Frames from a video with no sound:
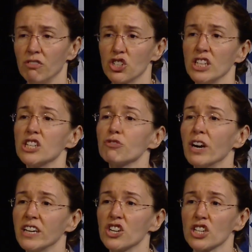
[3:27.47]
which each
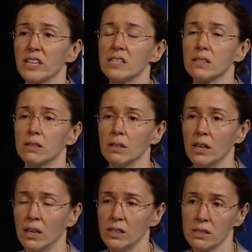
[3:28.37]
financial inst uh,
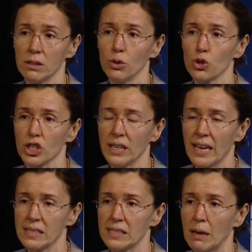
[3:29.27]
institution
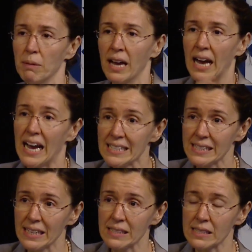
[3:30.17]
has some
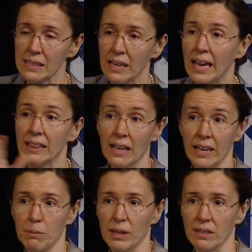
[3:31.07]
assets and
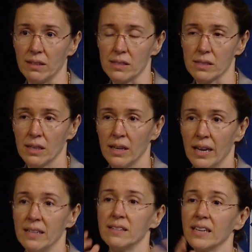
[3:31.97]
liabilities.
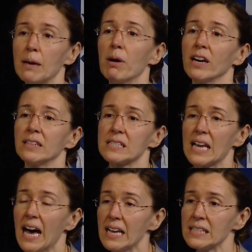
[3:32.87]
And think about its
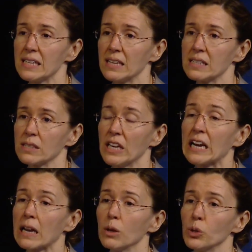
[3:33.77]
assets,
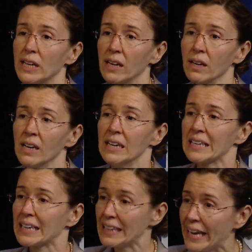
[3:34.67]
including
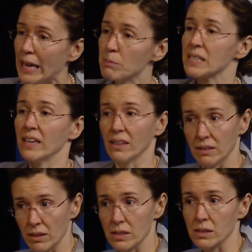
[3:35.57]
claims on
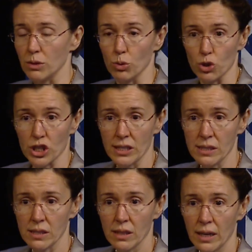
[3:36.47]
other
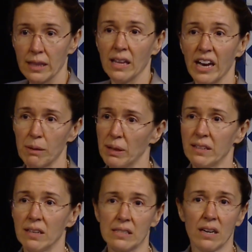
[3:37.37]
institutions, and
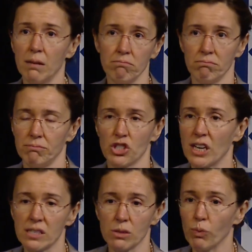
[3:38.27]
liabilities are
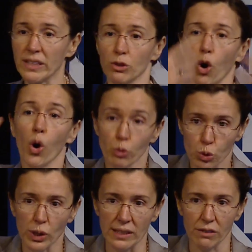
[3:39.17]
just what it owes
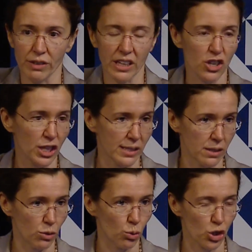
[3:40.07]
to other financial
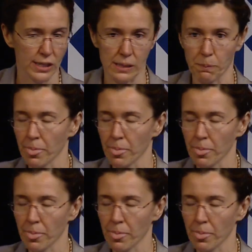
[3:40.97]
institutions.